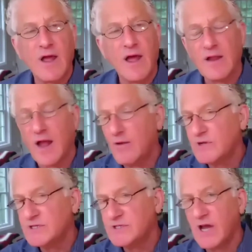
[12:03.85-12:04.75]
And I
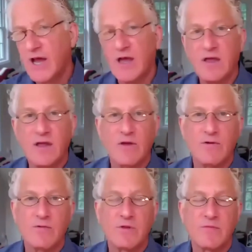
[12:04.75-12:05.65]
would say,
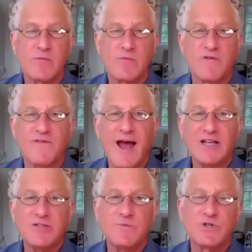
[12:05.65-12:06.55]
the
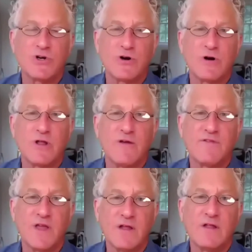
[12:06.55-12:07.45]
vast majority of
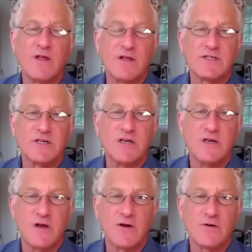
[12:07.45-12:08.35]
the Indian
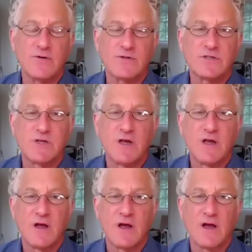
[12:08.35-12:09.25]
CEOs
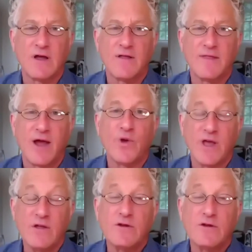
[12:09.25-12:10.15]
that
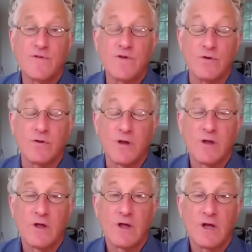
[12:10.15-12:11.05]
we interviewed
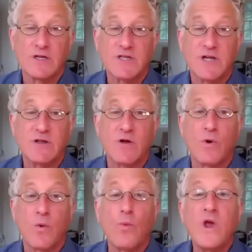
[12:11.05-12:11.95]
said,
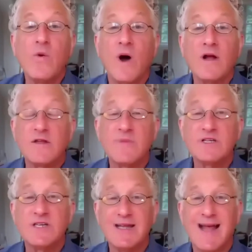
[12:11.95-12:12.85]
we want to be
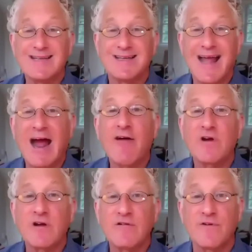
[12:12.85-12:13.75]
seen as an
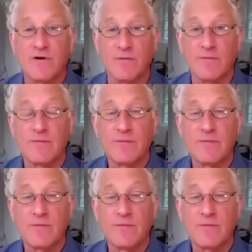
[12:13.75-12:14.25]
African firm.